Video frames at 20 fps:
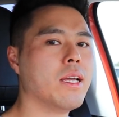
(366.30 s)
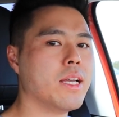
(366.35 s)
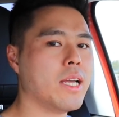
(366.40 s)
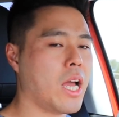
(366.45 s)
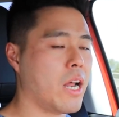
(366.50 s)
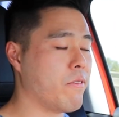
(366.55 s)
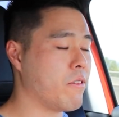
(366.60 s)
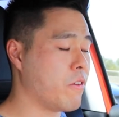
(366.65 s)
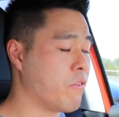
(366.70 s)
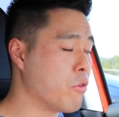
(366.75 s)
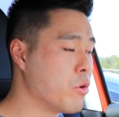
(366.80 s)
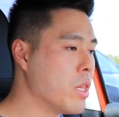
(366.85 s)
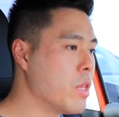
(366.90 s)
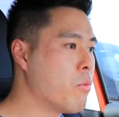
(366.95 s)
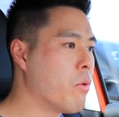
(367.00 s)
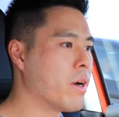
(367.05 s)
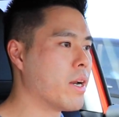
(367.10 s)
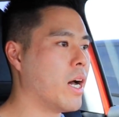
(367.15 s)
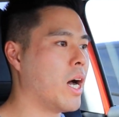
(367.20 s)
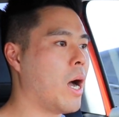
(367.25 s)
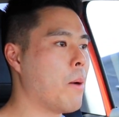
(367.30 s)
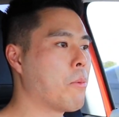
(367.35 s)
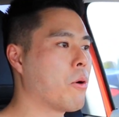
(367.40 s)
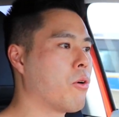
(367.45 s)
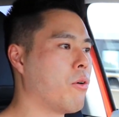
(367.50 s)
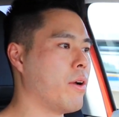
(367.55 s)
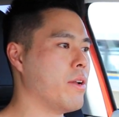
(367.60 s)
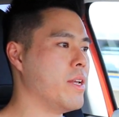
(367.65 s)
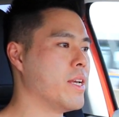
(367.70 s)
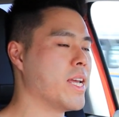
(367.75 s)
And if you really want to
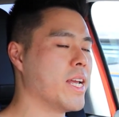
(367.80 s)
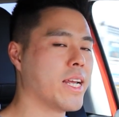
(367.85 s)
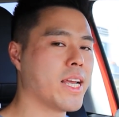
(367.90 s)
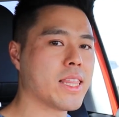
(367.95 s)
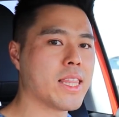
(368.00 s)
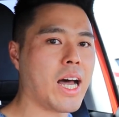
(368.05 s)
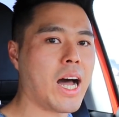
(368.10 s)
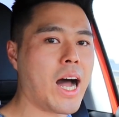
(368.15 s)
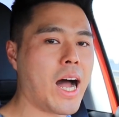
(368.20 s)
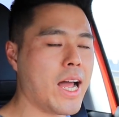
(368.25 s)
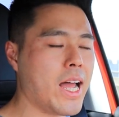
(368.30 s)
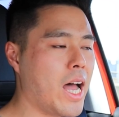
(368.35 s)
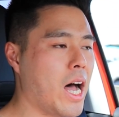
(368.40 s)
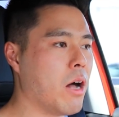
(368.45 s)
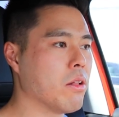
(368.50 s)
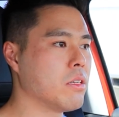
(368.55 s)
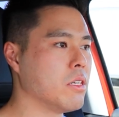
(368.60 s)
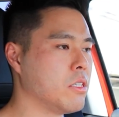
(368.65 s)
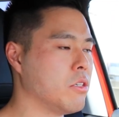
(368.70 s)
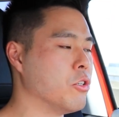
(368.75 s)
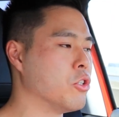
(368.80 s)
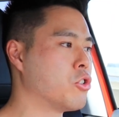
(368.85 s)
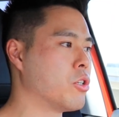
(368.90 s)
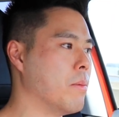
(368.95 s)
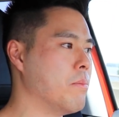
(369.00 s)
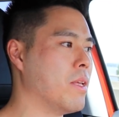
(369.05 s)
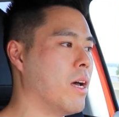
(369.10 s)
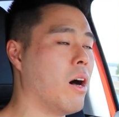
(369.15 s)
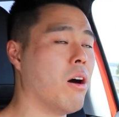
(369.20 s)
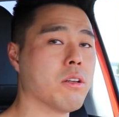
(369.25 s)
upgrade, you can get the high altitude
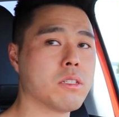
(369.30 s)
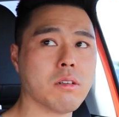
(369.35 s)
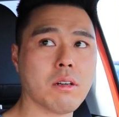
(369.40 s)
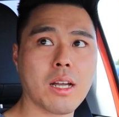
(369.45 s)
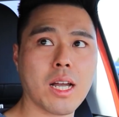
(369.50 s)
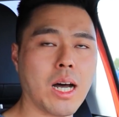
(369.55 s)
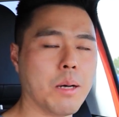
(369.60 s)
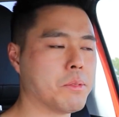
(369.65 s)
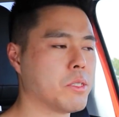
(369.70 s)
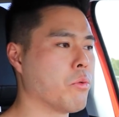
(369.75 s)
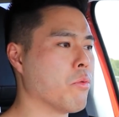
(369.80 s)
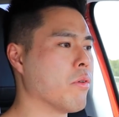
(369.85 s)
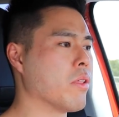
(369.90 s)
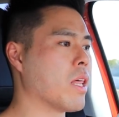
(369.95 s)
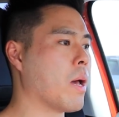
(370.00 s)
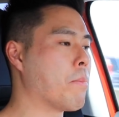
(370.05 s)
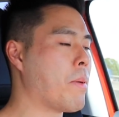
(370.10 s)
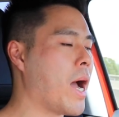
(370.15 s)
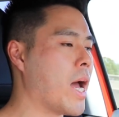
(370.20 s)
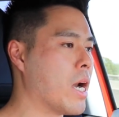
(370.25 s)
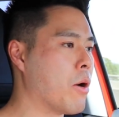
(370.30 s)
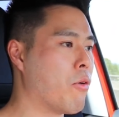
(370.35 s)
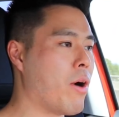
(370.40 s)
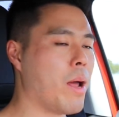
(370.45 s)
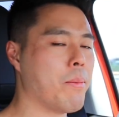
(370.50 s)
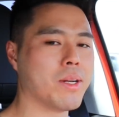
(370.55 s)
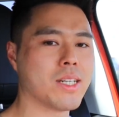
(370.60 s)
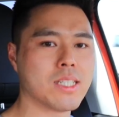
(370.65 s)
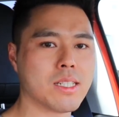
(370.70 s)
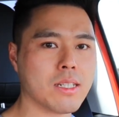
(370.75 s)
trim that also comes with a
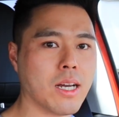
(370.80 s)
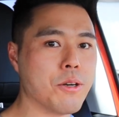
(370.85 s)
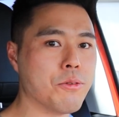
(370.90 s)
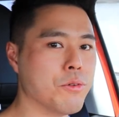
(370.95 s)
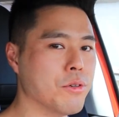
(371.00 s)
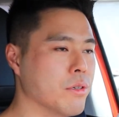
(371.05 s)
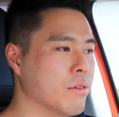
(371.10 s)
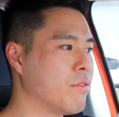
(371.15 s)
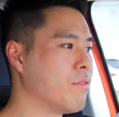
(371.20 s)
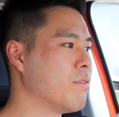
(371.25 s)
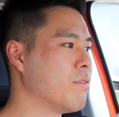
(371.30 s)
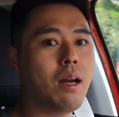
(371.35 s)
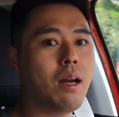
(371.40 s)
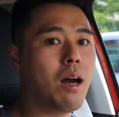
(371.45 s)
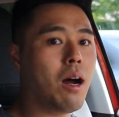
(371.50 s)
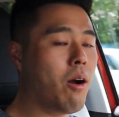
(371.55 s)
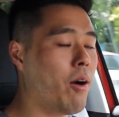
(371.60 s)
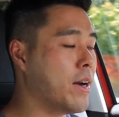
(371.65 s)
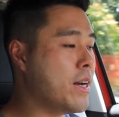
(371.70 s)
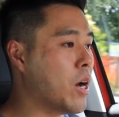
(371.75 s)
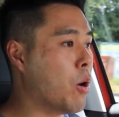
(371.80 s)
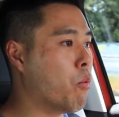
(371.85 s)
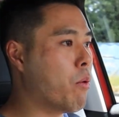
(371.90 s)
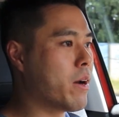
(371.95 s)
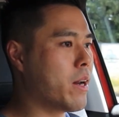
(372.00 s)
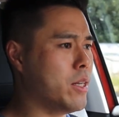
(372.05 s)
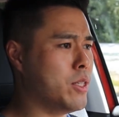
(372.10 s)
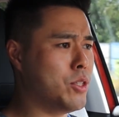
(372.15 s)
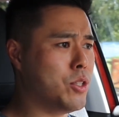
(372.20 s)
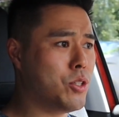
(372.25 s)
panoramic sunroof. Alright, now
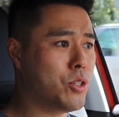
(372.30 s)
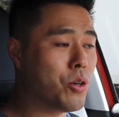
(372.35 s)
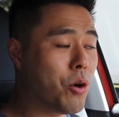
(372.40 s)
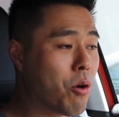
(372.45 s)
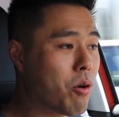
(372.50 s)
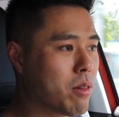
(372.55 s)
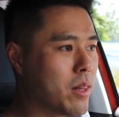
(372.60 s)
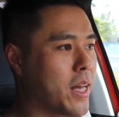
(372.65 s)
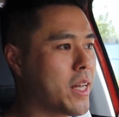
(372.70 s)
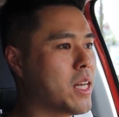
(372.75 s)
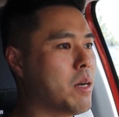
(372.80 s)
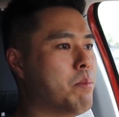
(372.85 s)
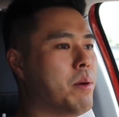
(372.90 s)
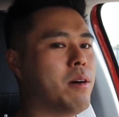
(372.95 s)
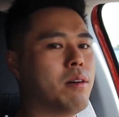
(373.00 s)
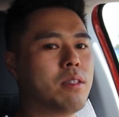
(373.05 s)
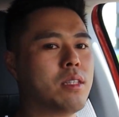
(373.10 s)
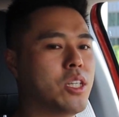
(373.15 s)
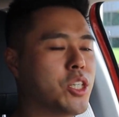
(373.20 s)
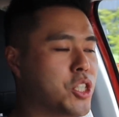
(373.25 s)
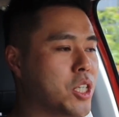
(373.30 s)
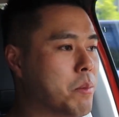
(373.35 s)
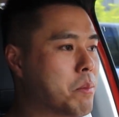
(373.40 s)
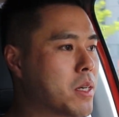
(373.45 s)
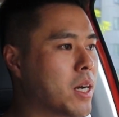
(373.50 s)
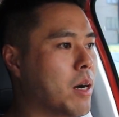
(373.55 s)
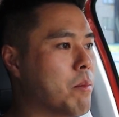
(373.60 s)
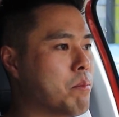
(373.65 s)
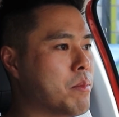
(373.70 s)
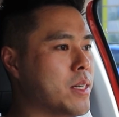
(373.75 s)
what I don't like about the
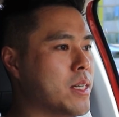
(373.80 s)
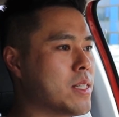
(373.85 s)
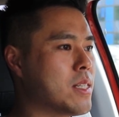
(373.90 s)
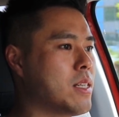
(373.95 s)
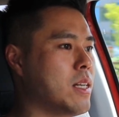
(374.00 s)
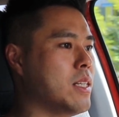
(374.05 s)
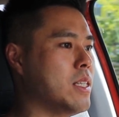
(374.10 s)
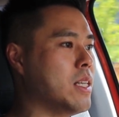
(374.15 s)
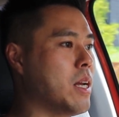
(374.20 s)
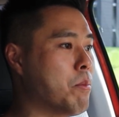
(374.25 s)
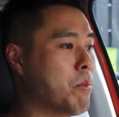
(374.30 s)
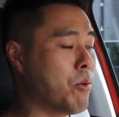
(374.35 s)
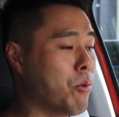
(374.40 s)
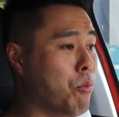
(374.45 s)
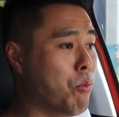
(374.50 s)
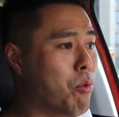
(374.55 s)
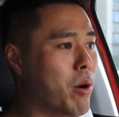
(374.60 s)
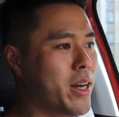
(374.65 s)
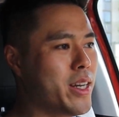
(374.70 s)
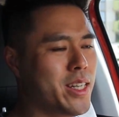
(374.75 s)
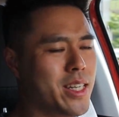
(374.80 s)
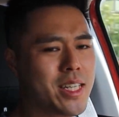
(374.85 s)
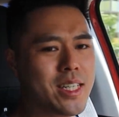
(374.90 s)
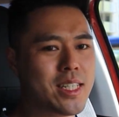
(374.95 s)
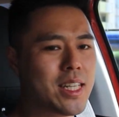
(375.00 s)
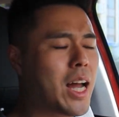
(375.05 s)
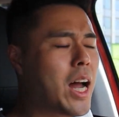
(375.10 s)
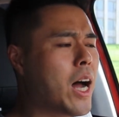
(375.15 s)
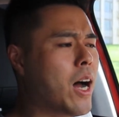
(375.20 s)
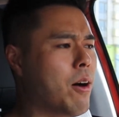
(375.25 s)
Jeep Compass, number 1
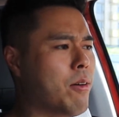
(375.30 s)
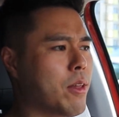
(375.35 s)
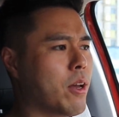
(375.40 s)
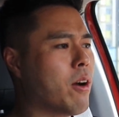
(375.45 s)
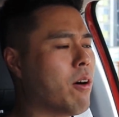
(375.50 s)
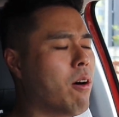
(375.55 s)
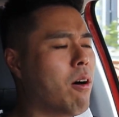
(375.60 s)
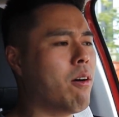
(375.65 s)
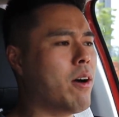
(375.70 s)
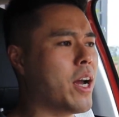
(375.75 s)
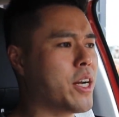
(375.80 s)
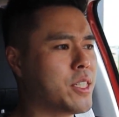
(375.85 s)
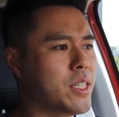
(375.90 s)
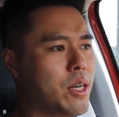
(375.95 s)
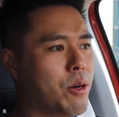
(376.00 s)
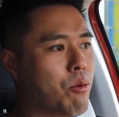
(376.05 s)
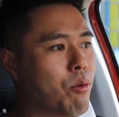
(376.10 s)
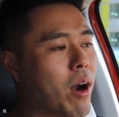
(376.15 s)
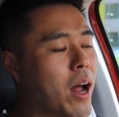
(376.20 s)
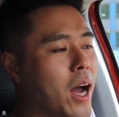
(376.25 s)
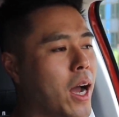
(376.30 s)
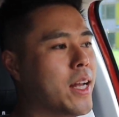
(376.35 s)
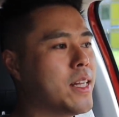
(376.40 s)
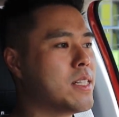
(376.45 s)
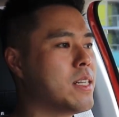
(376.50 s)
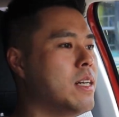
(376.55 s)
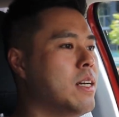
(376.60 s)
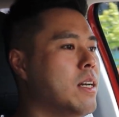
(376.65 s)
is how the car actually rides.